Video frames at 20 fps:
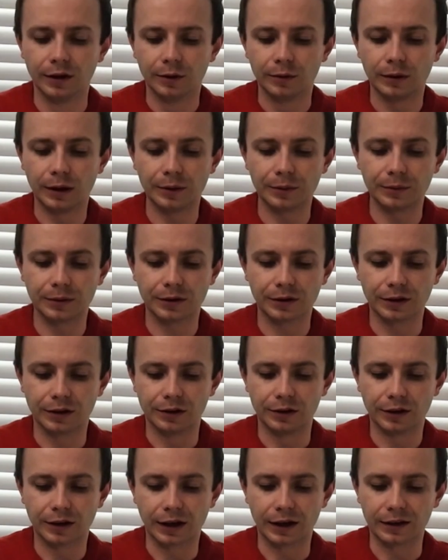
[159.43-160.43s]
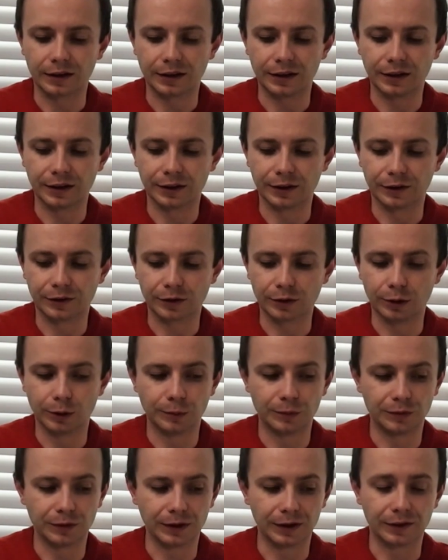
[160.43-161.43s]
What we're going to look at here is
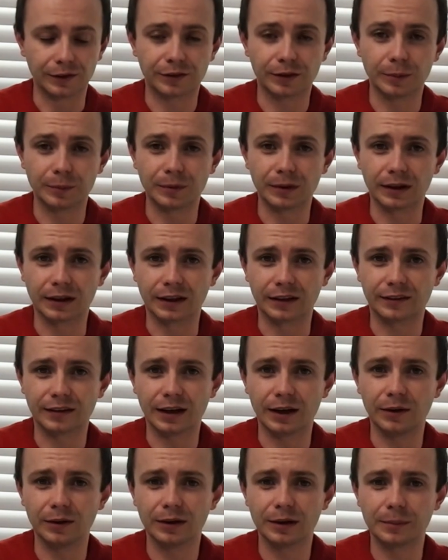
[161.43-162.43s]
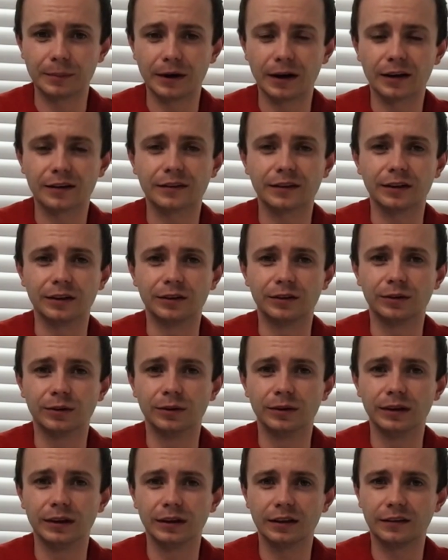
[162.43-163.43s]
hopefully something that's out of the box that you
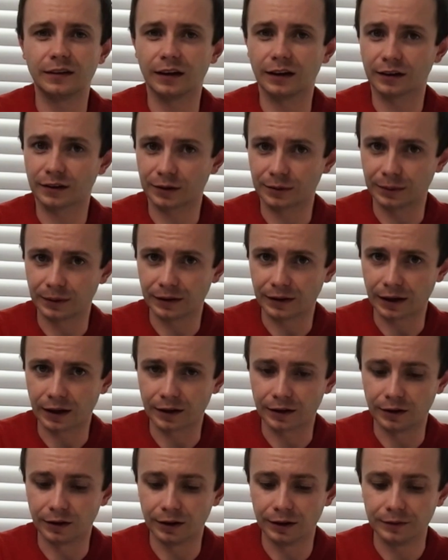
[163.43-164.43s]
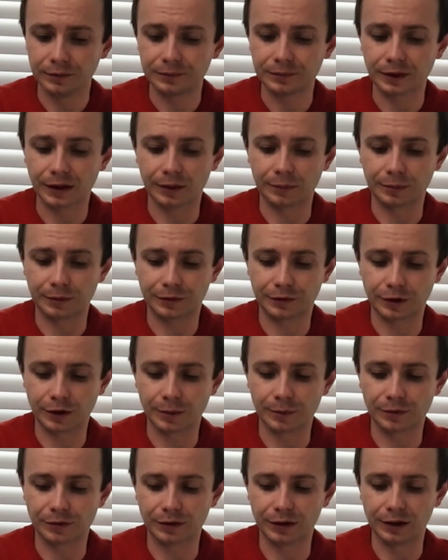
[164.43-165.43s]
don't need to tinker with at all and
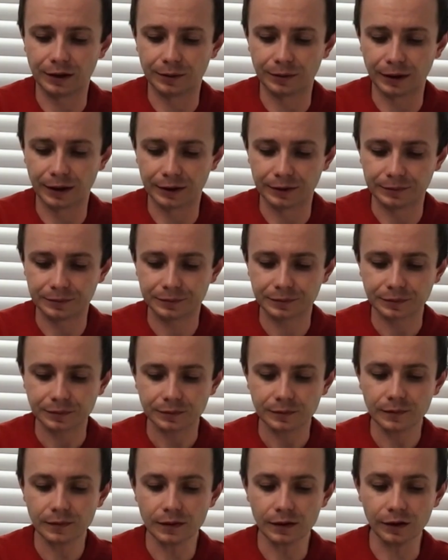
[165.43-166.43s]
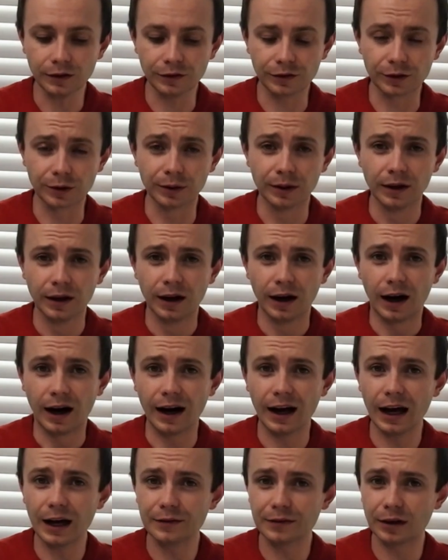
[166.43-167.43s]
performs really well. So I
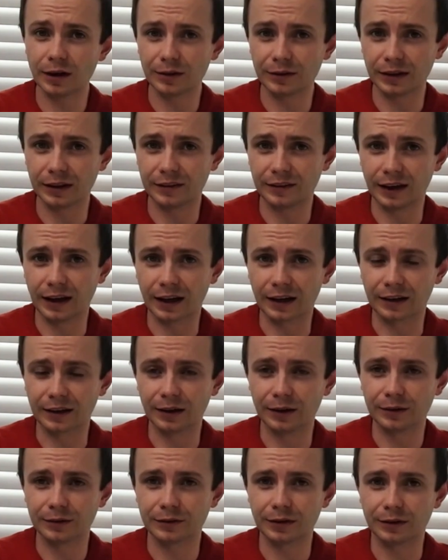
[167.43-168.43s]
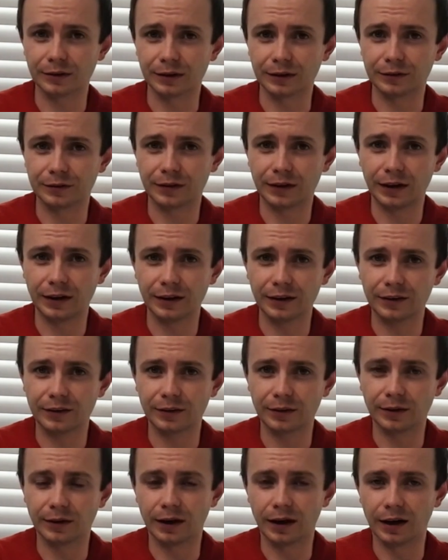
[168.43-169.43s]
have already taken it out, I've already fired it,
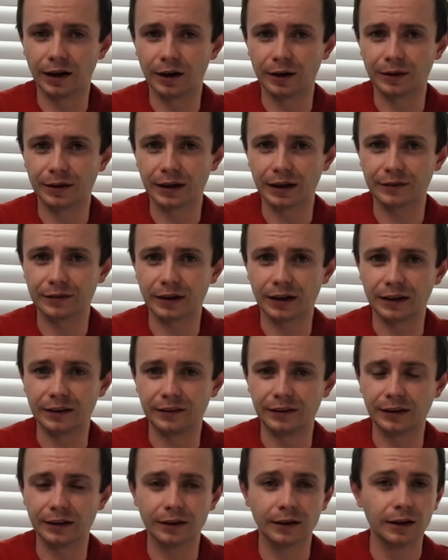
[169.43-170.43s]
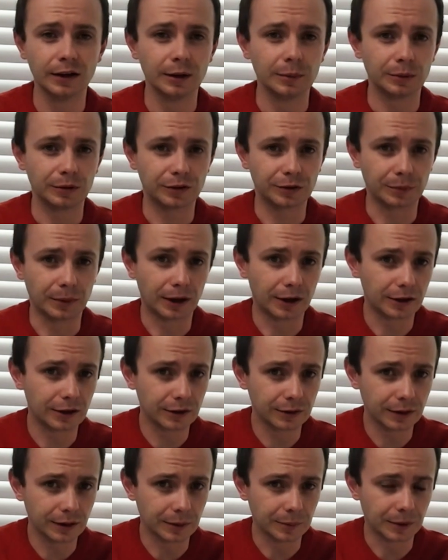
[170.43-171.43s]
so I already have an idea. But
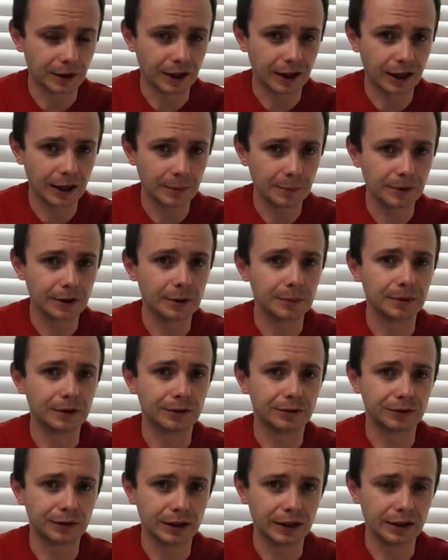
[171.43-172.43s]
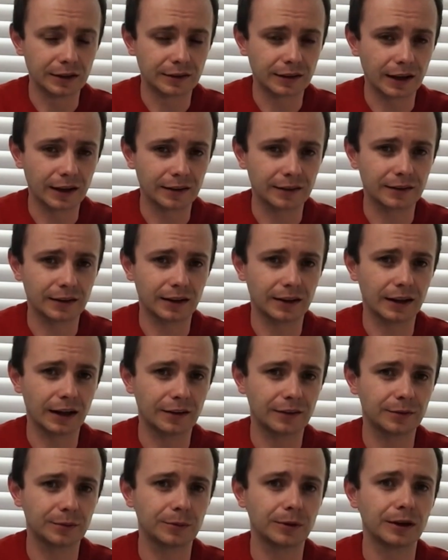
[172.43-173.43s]
tomorrow in the gameplay will be the real test, and
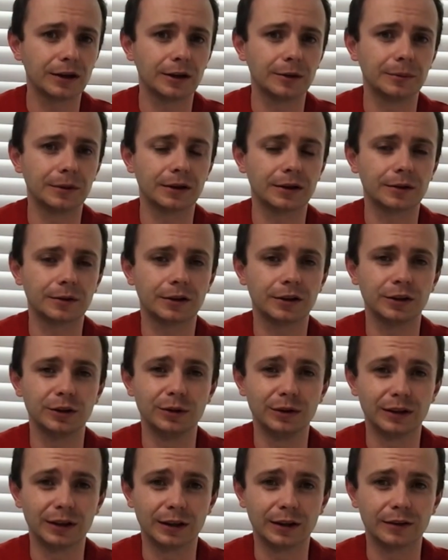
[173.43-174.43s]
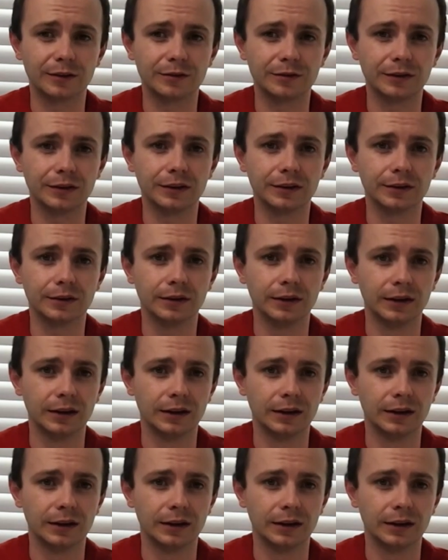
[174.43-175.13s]
that's when I'll be concluding this video